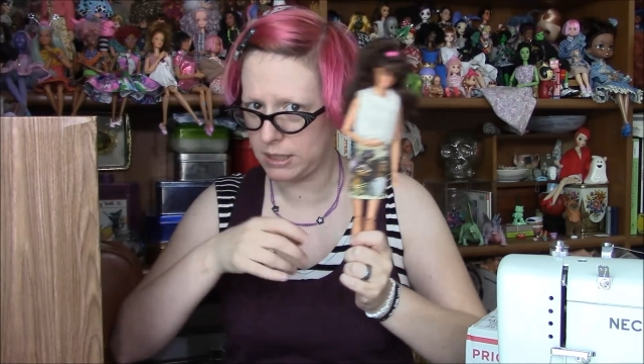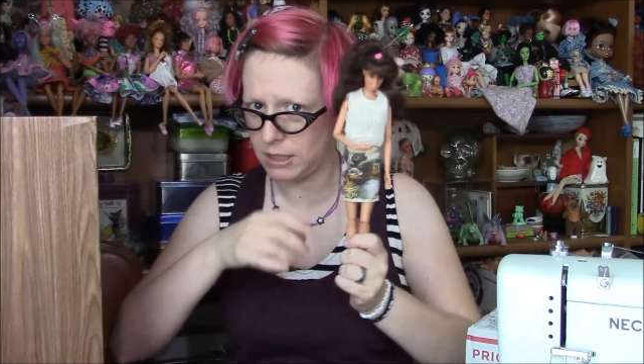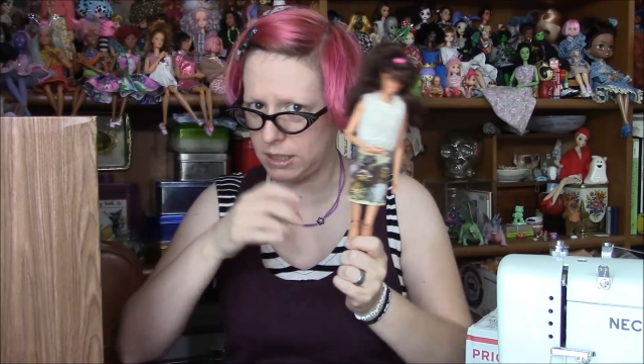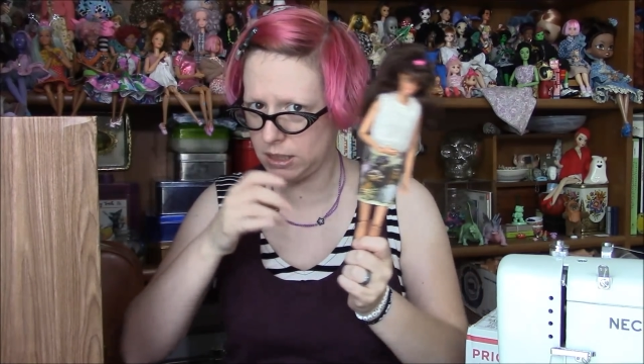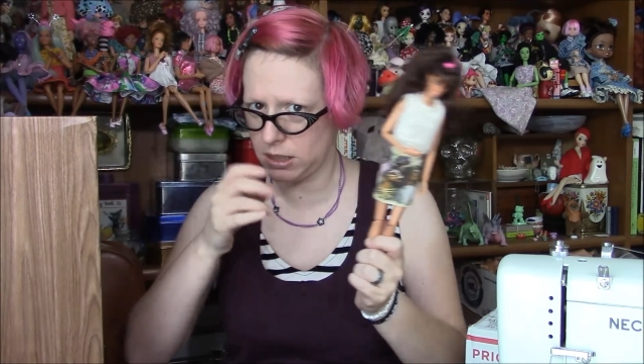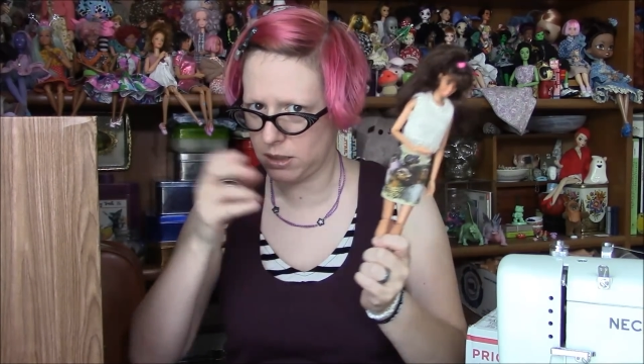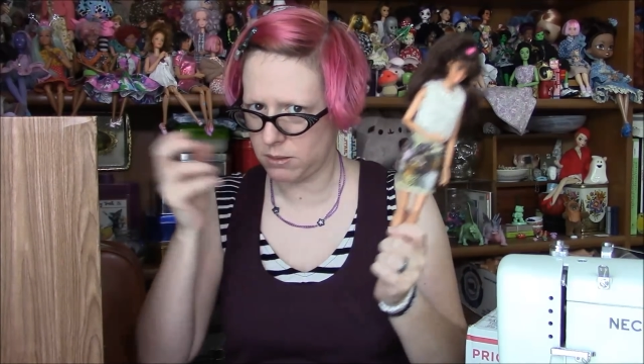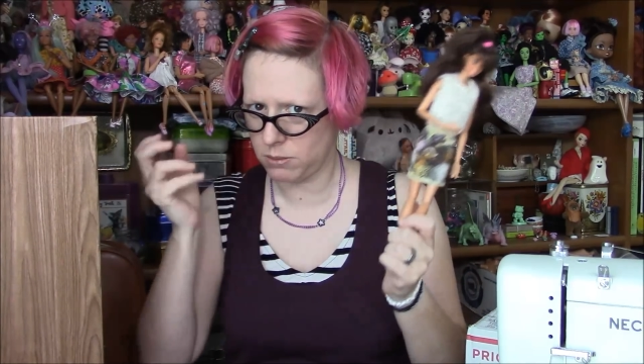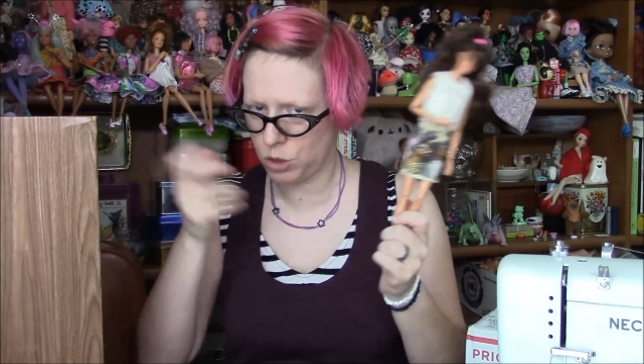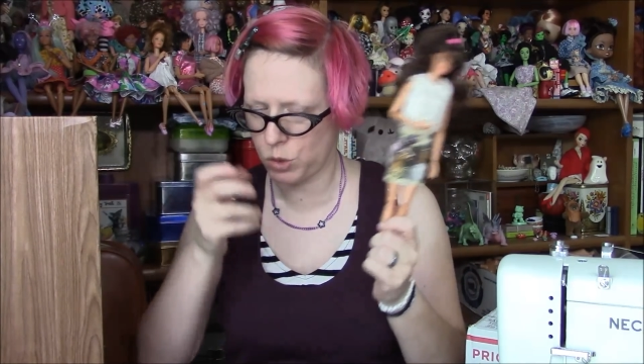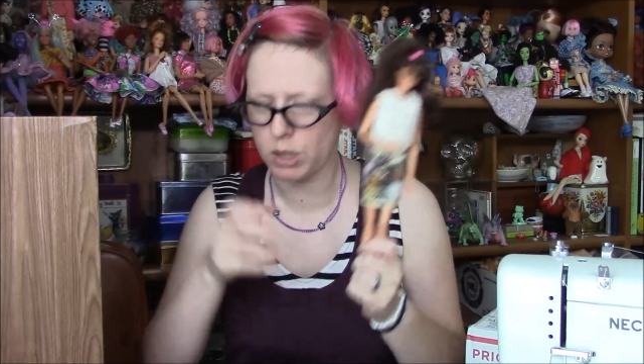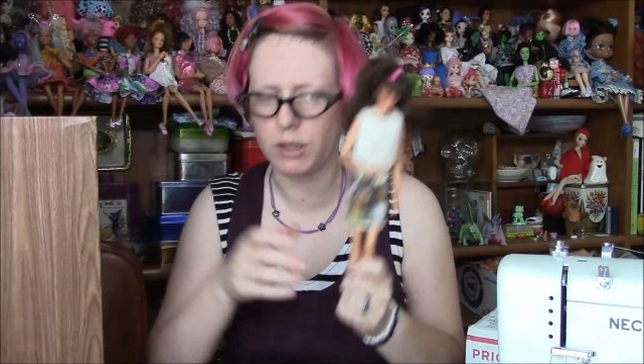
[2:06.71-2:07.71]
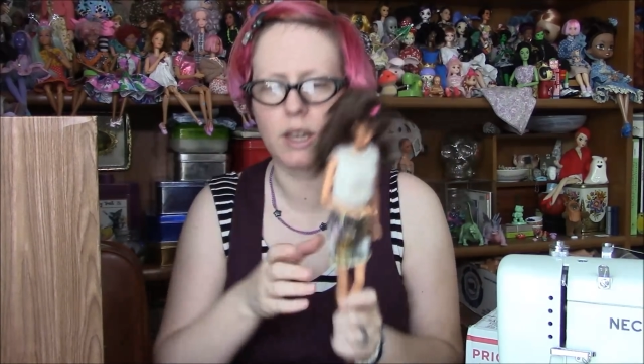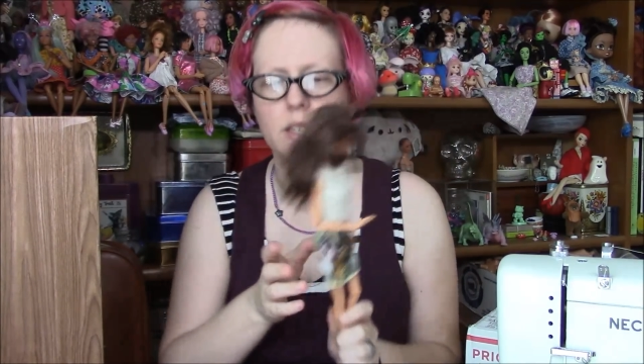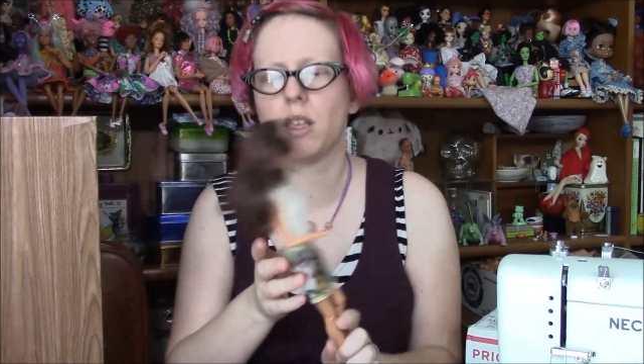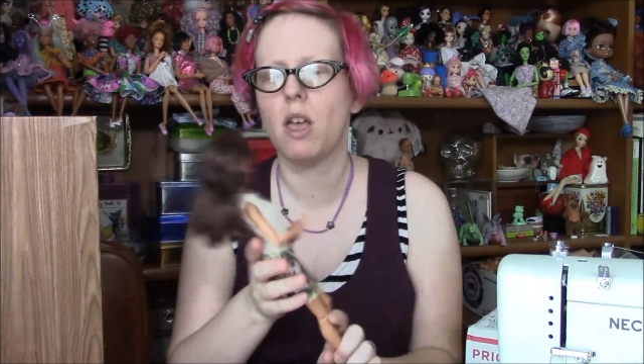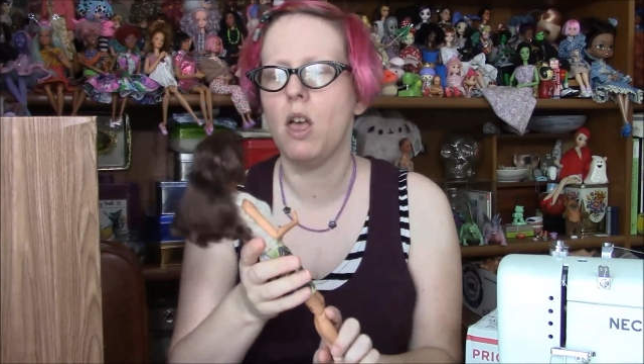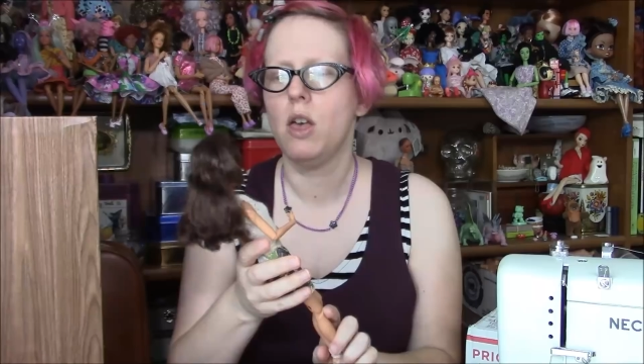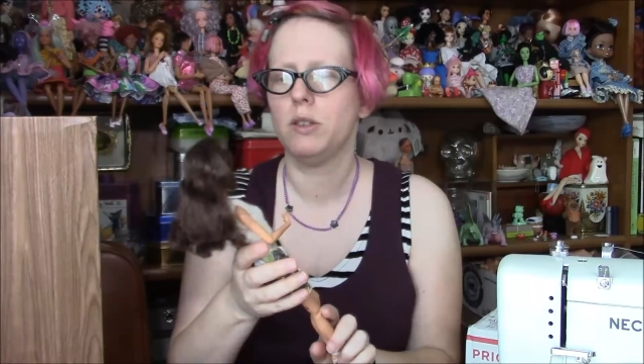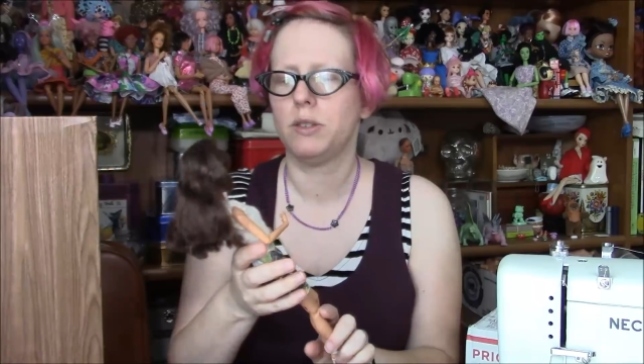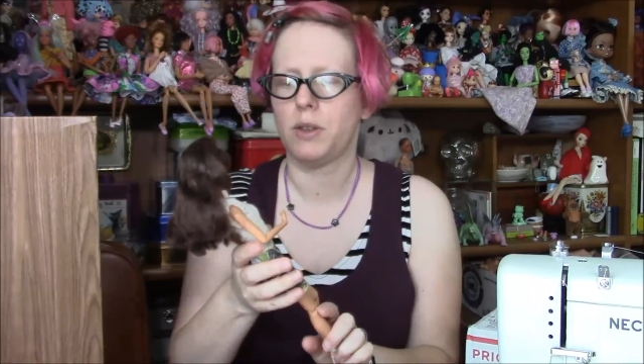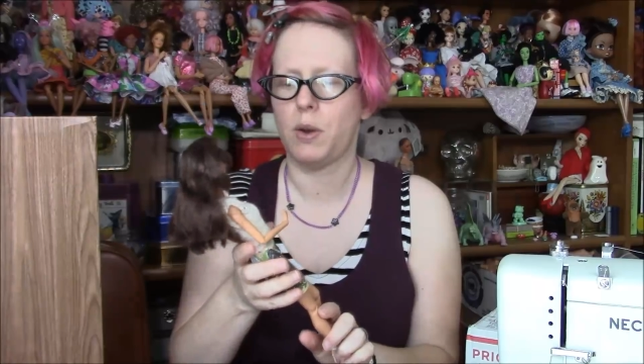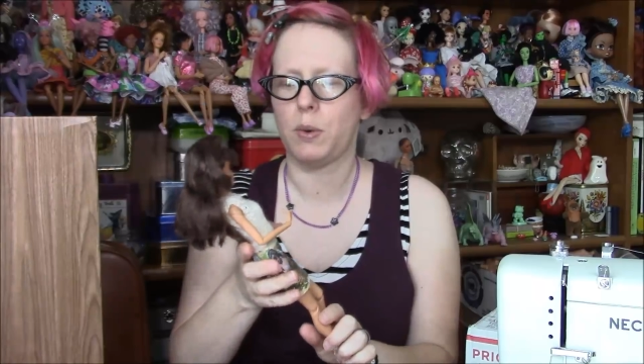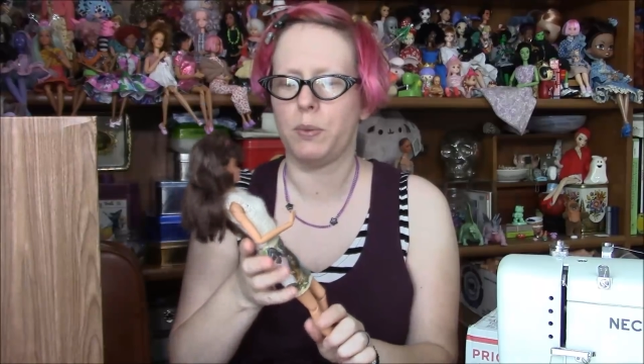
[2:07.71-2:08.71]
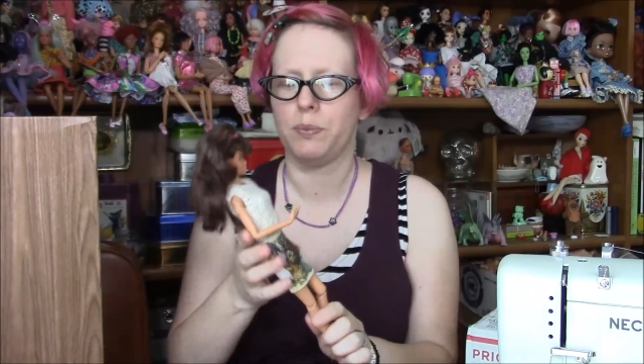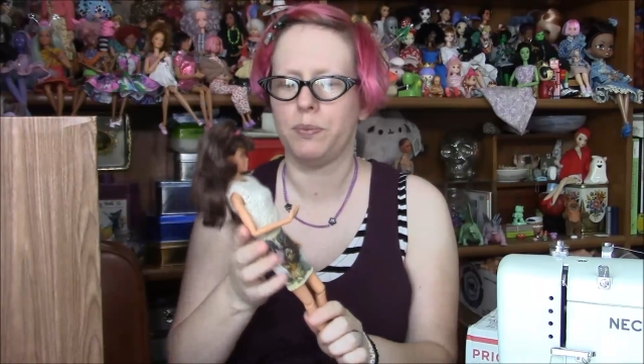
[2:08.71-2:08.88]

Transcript: not just strung legs. So